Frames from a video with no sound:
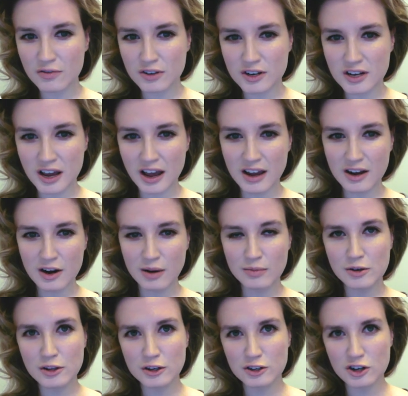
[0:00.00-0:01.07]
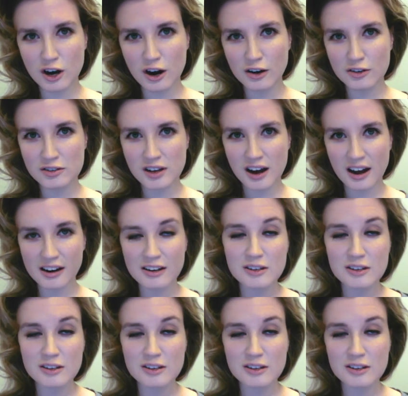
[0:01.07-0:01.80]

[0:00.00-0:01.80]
the day, come to the dark side.